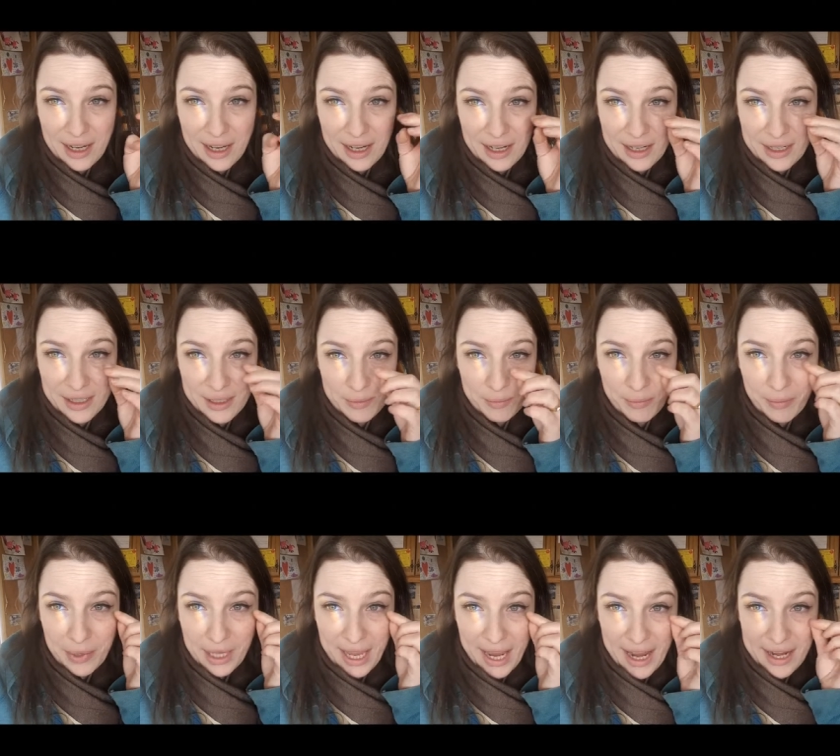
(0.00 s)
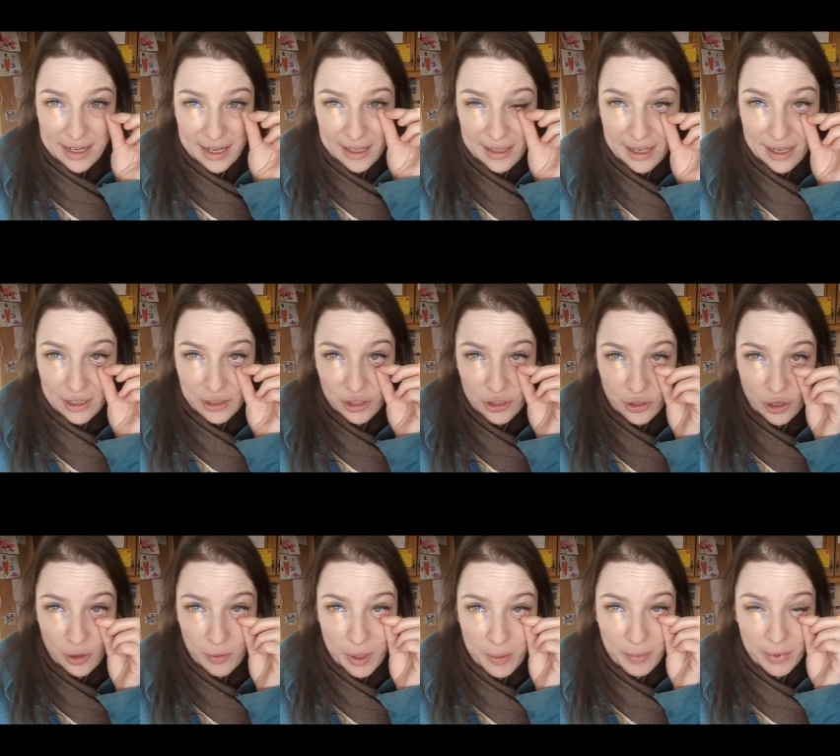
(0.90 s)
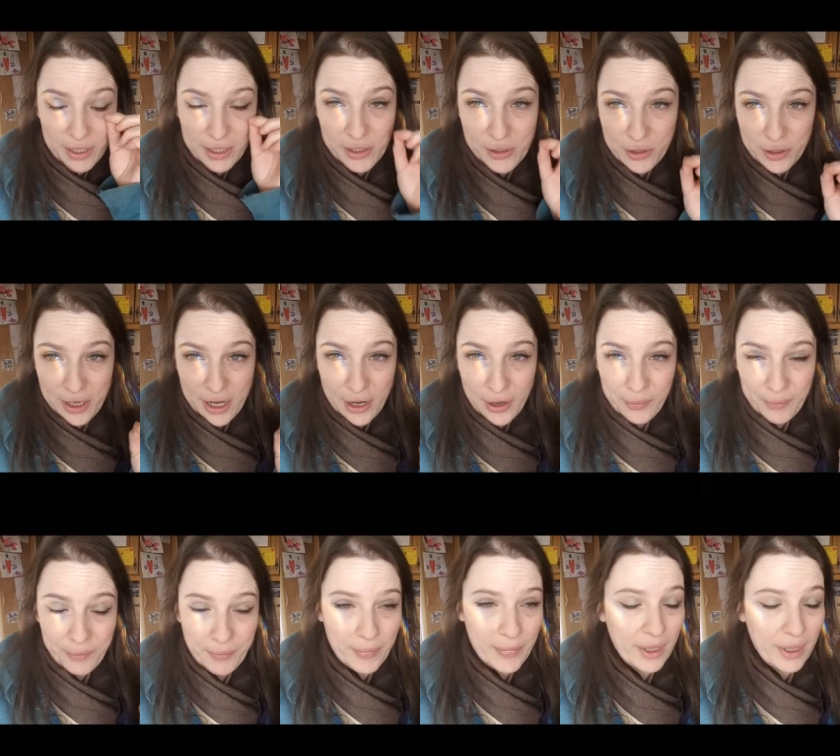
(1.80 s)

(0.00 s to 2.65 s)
and it's bled, and then she's got a wee blister now.